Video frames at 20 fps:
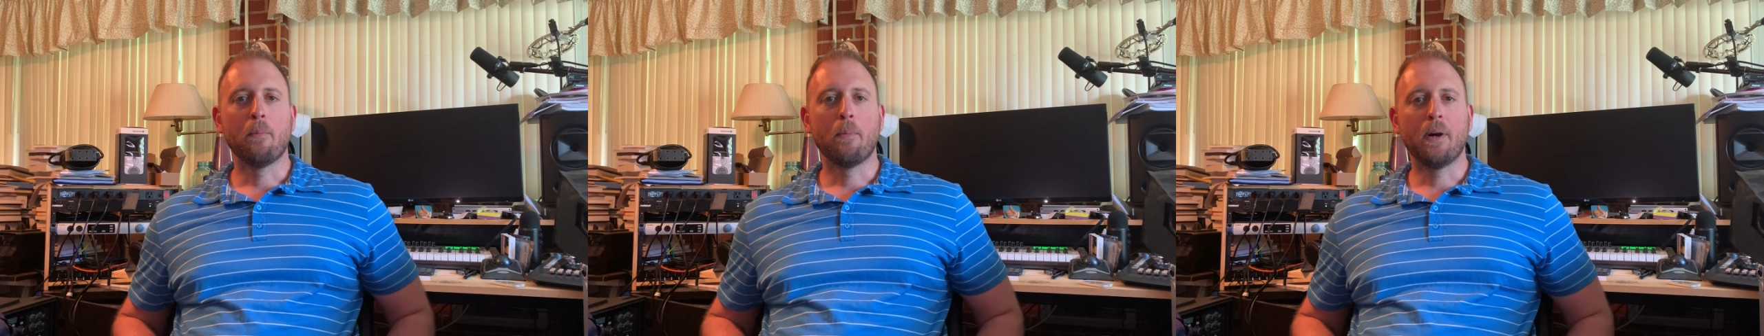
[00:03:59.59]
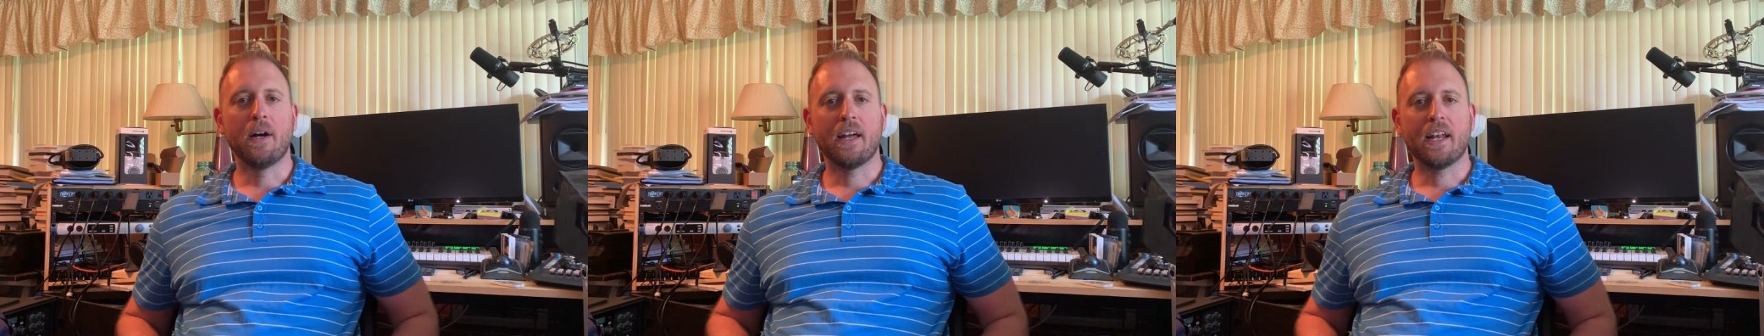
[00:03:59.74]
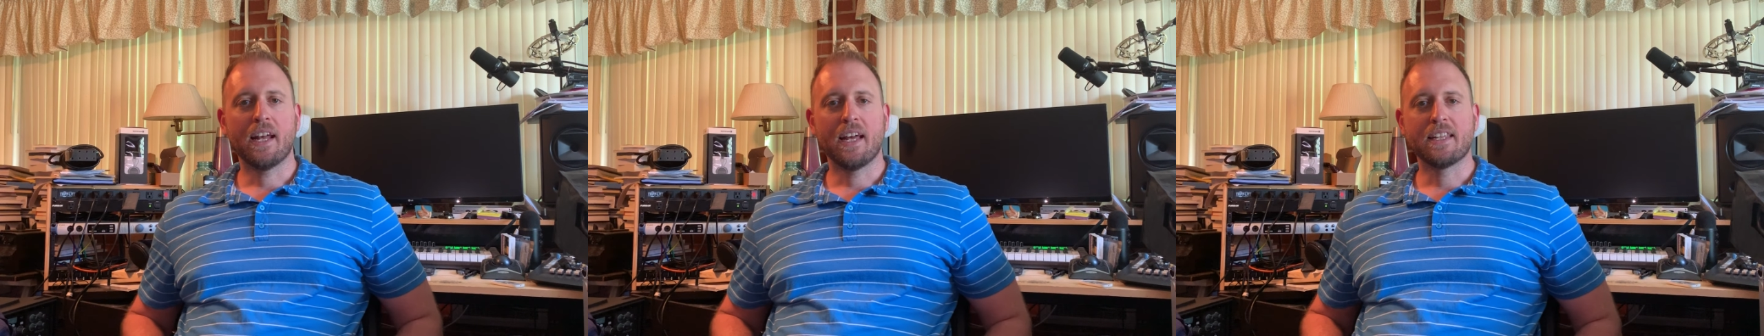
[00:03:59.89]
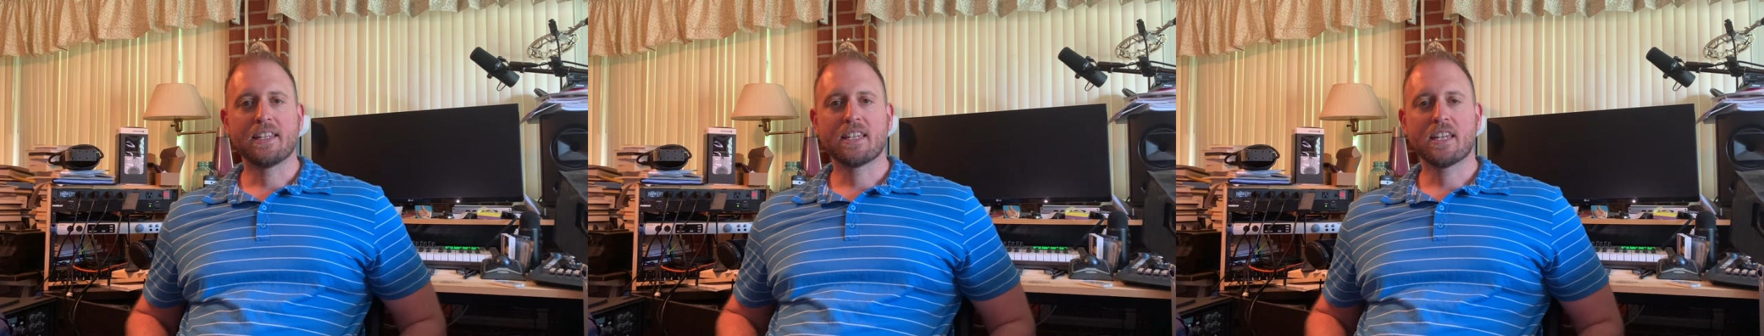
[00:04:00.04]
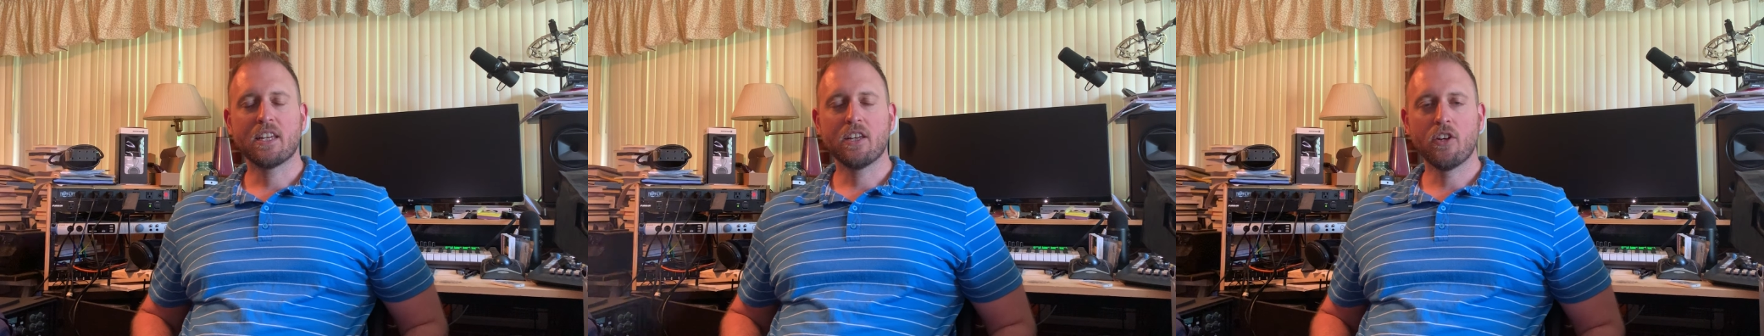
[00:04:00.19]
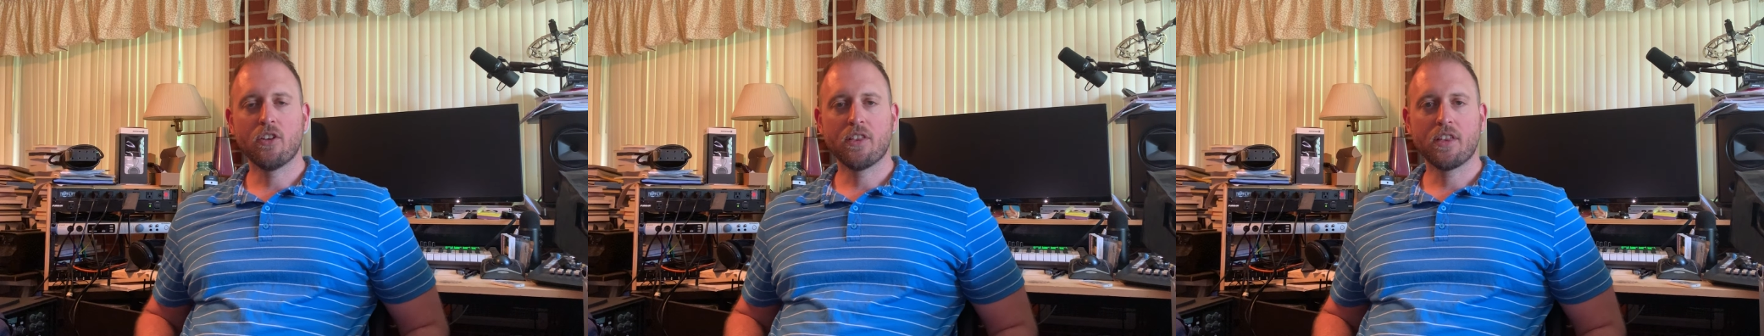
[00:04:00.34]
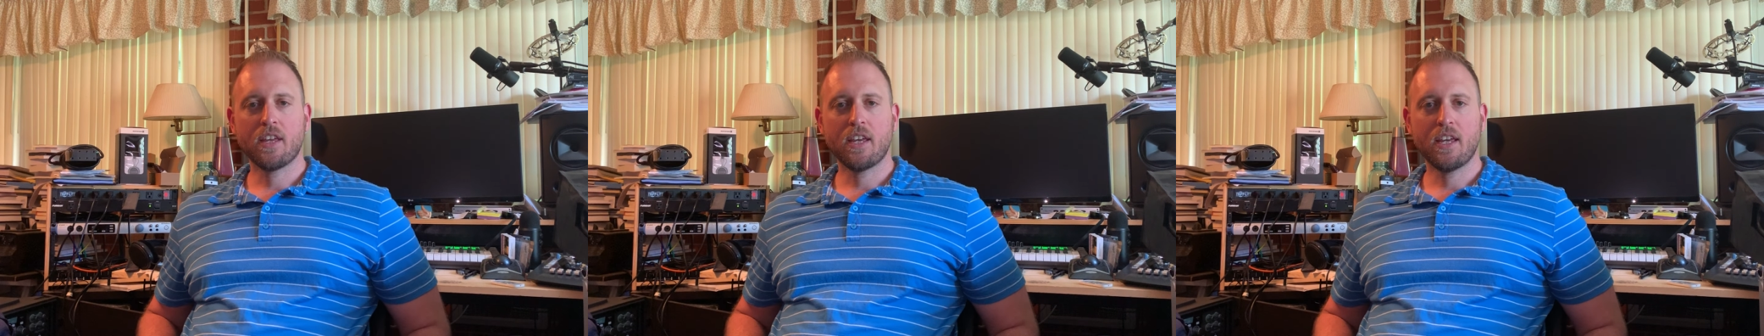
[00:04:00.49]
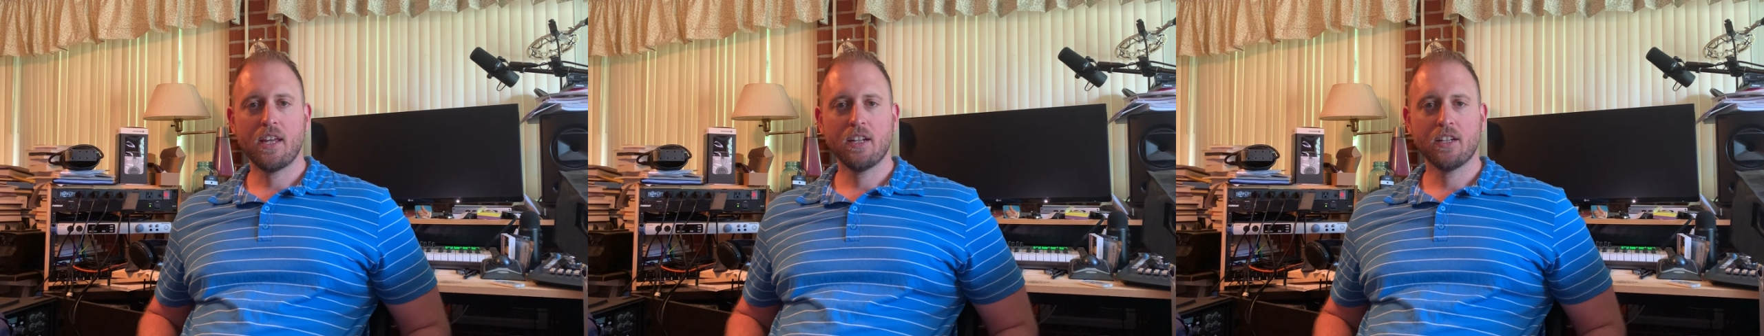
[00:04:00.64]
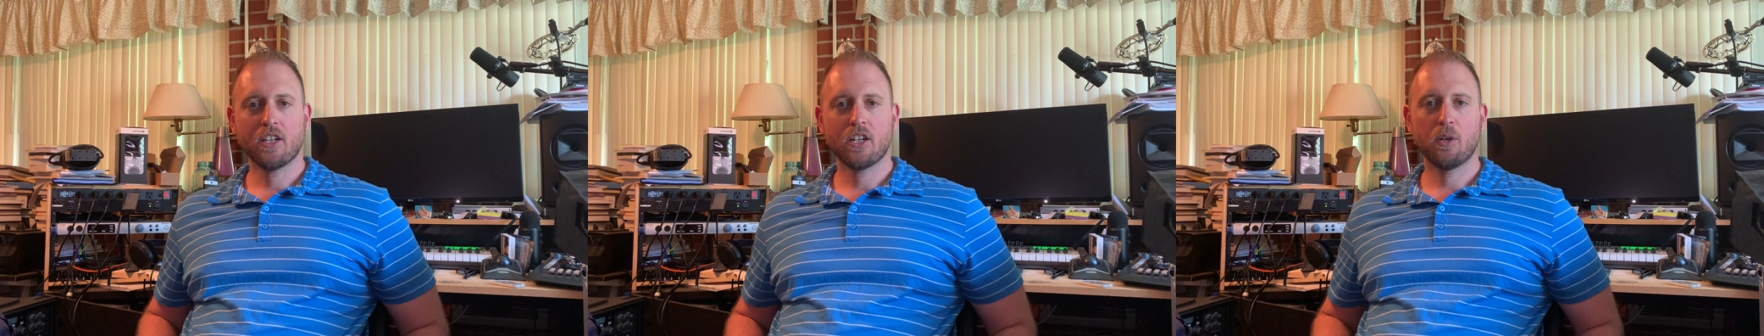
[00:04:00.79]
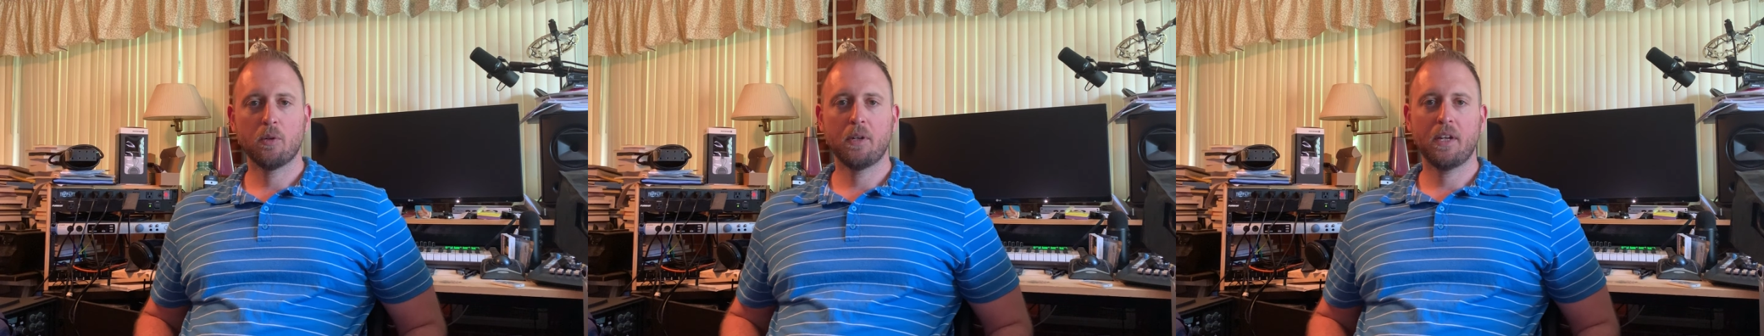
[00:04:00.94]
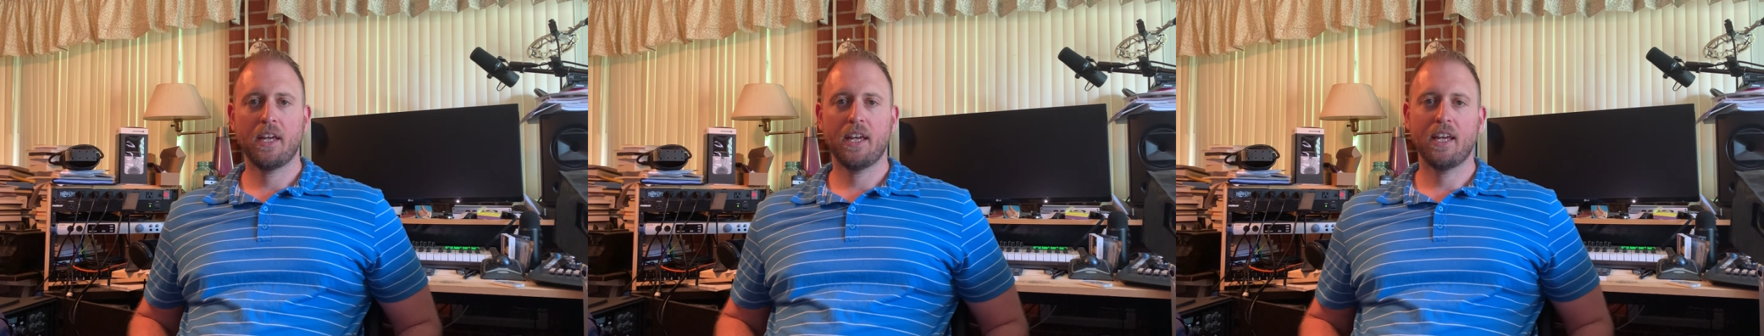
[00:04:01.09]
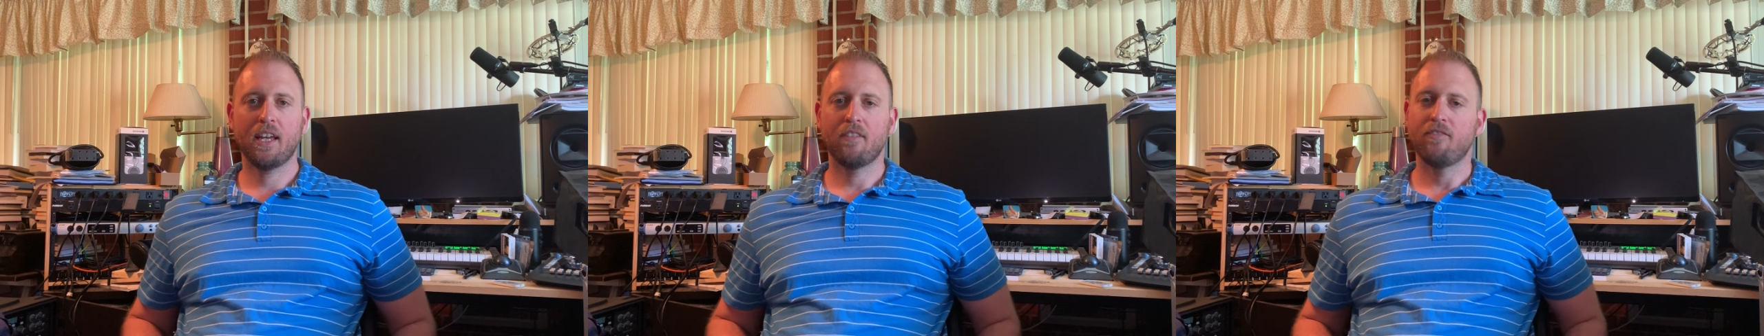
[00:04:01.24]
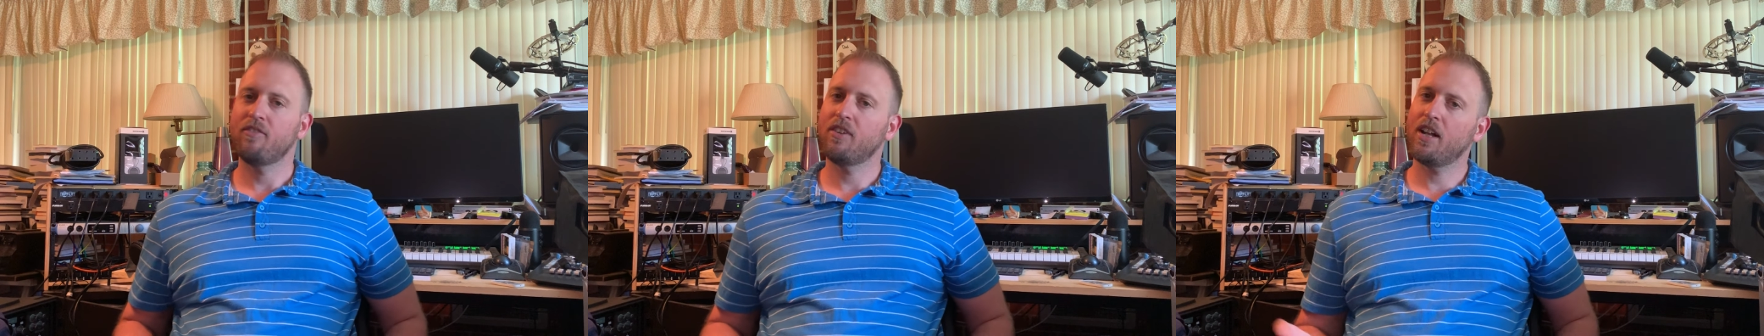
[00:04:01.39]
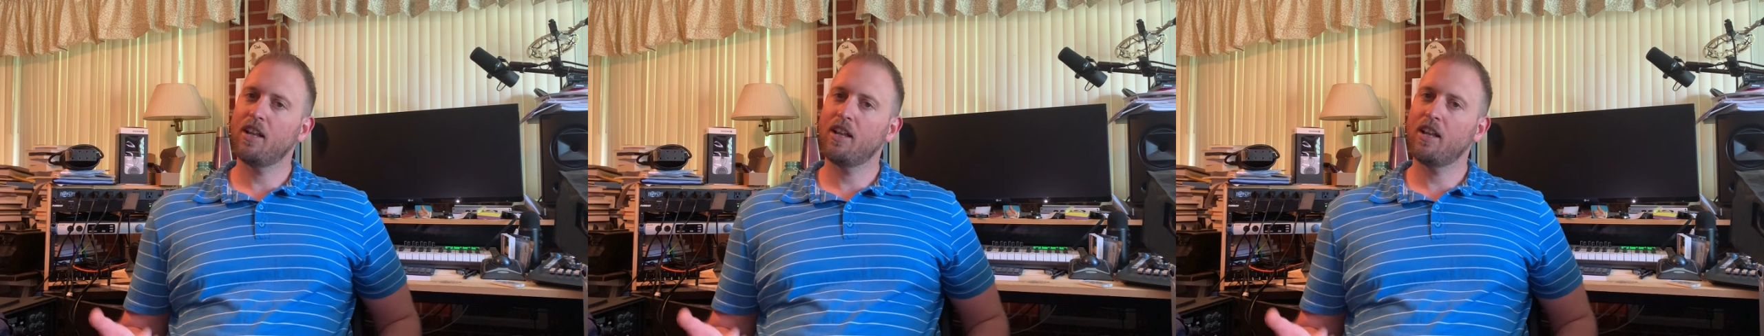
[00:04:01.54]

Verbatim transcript: But until then, go ahead,